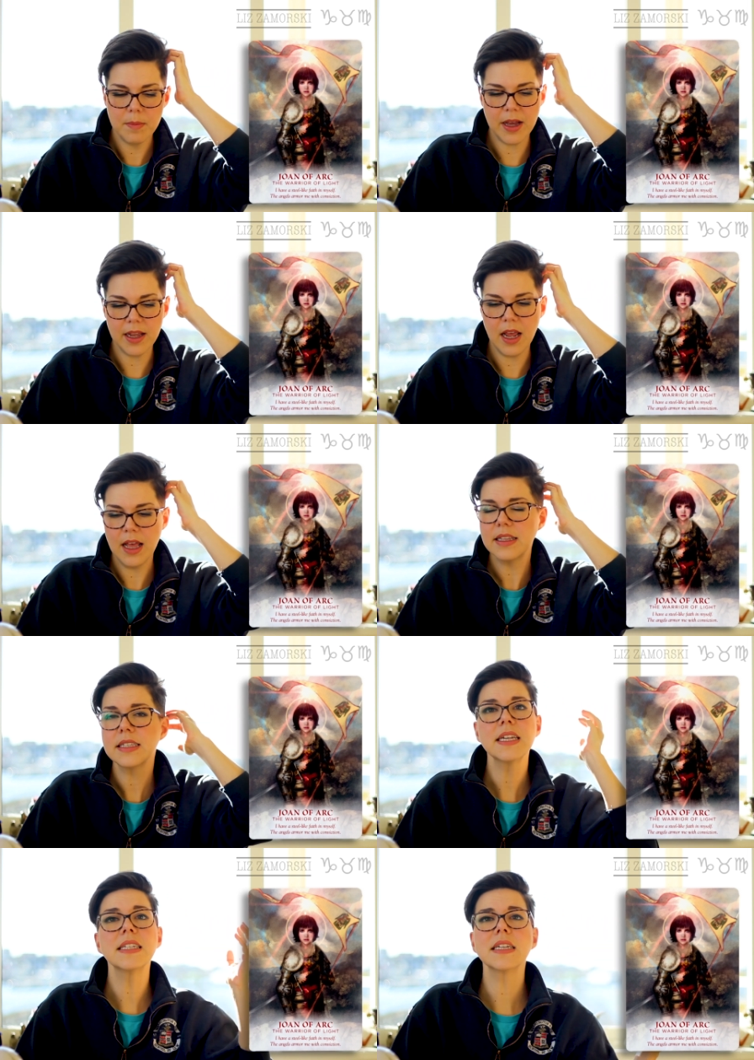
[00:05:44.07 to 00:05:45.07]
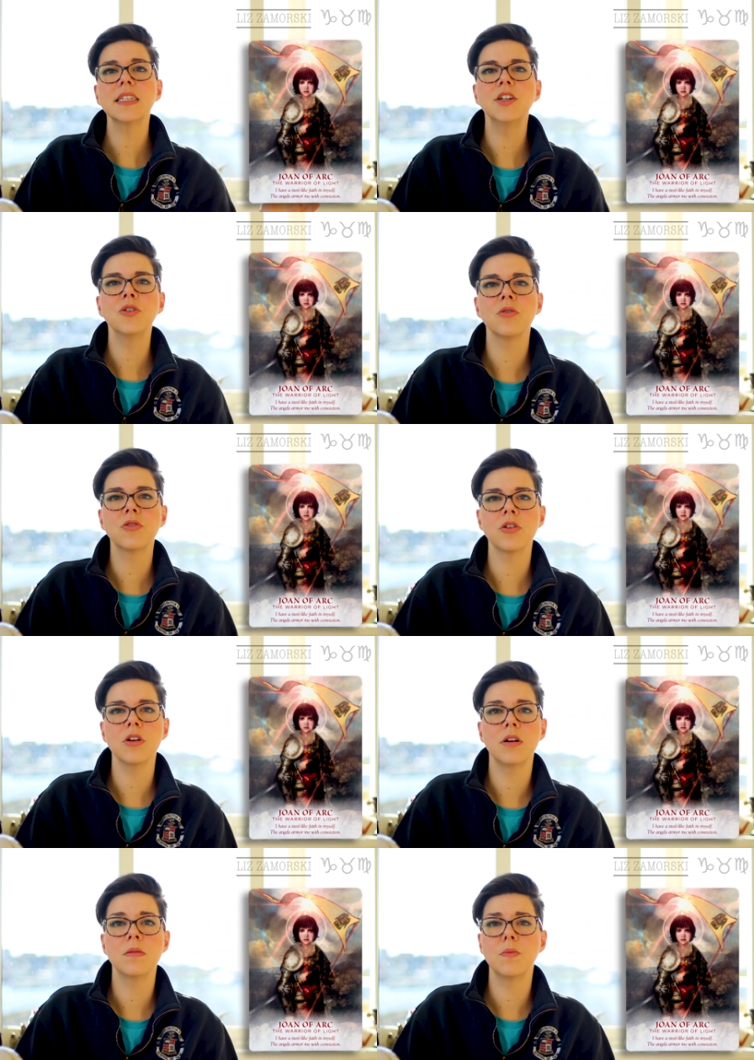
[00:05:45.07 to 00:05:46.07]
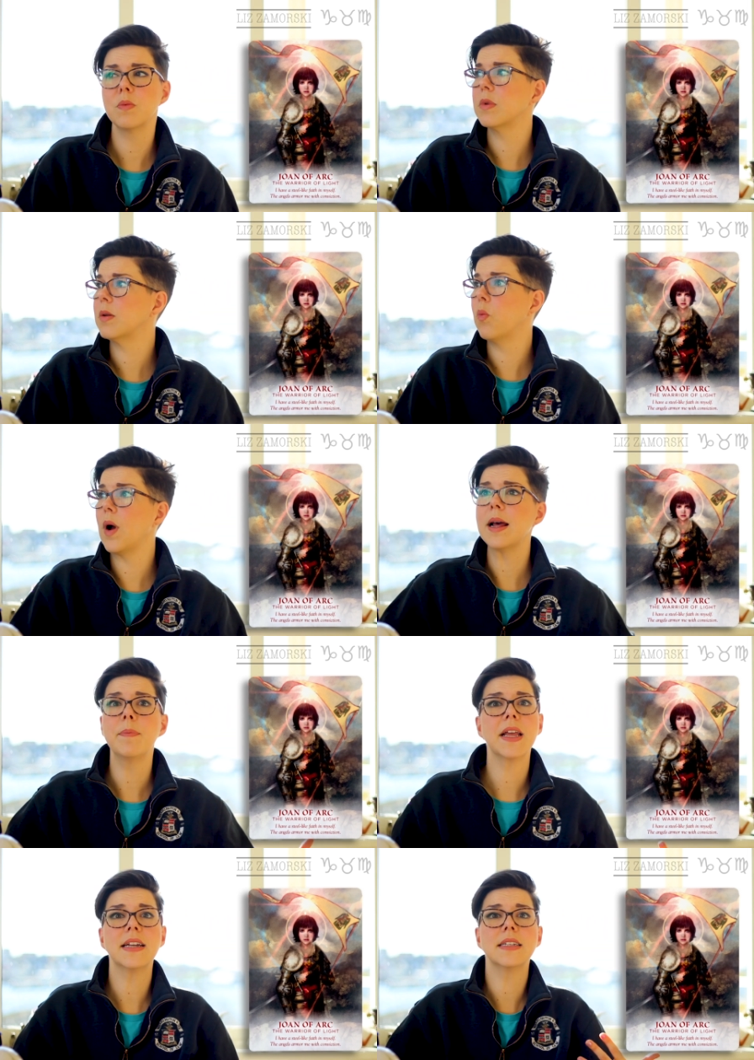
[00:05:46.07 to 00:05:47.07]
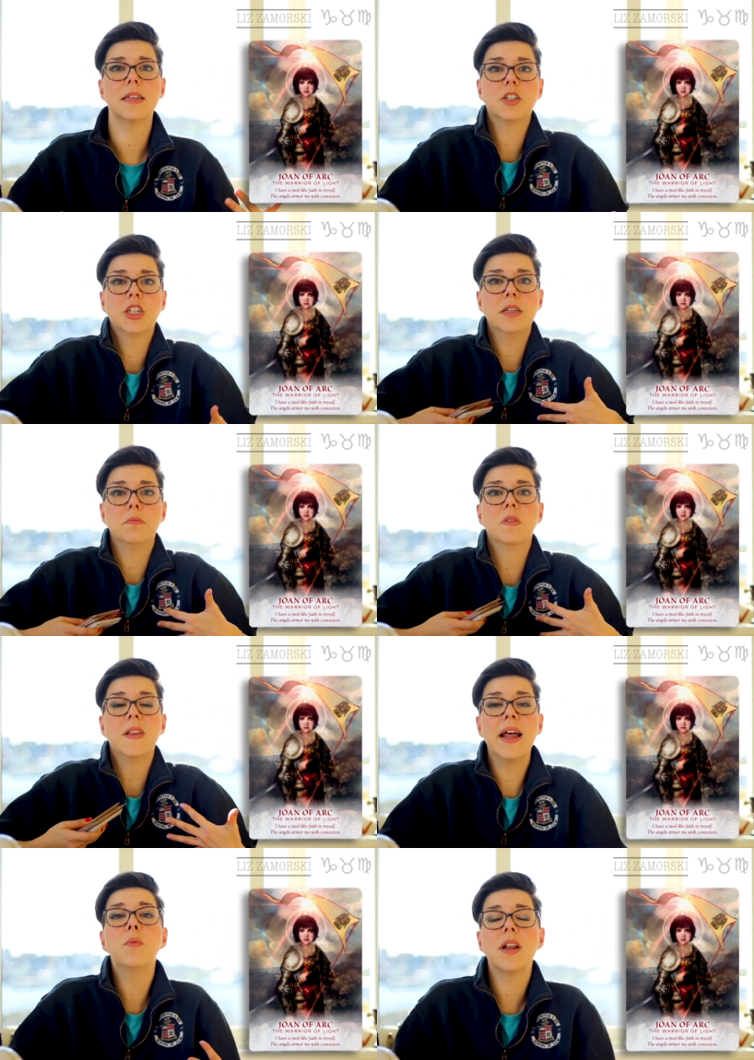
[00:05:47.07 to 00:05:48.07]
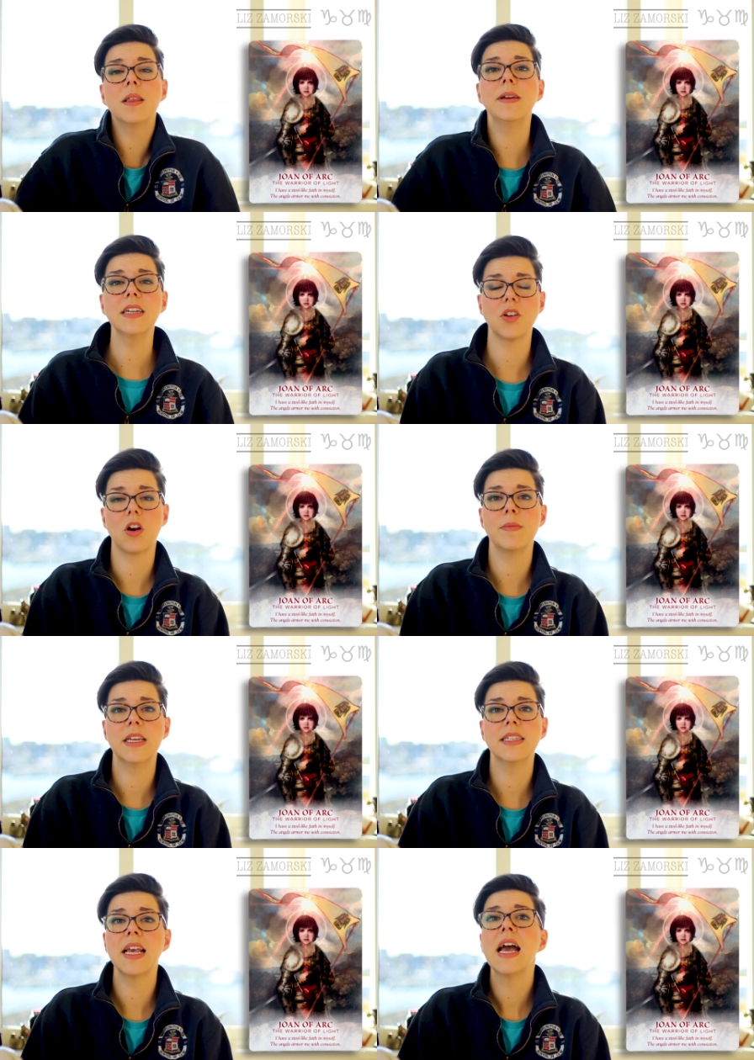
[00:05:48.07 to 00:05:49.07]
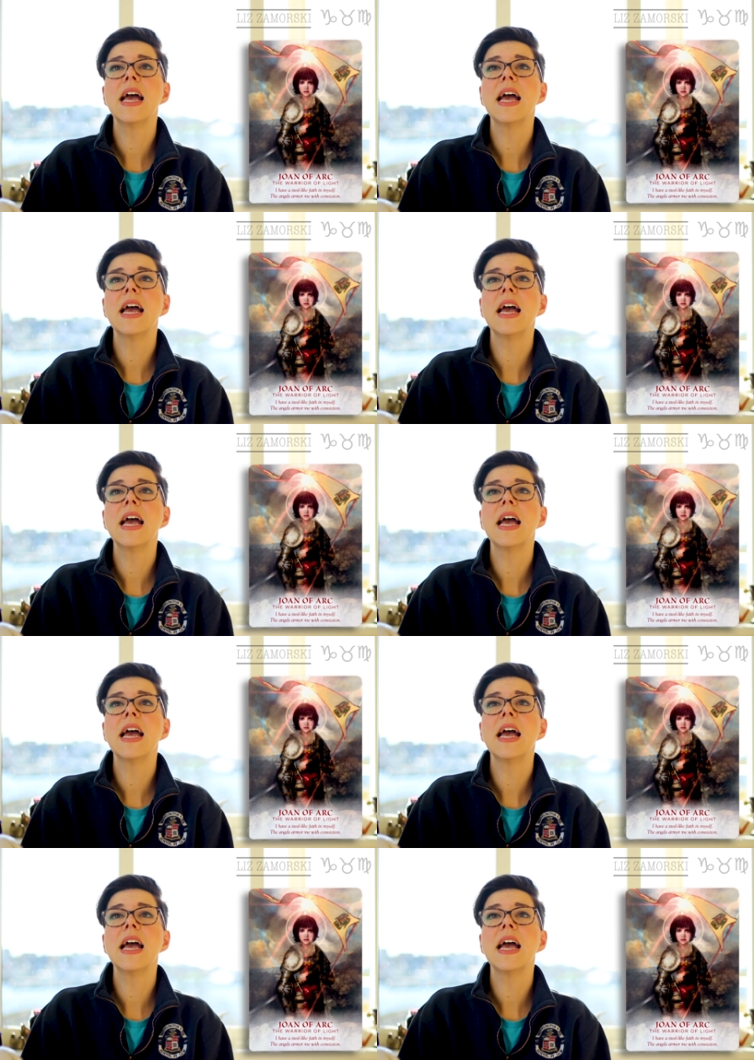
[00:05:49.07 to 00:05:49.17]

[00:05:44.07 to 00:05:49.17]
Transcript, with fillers: But this, like, sixteen-year-old girl went up against, she led one of the biggest armies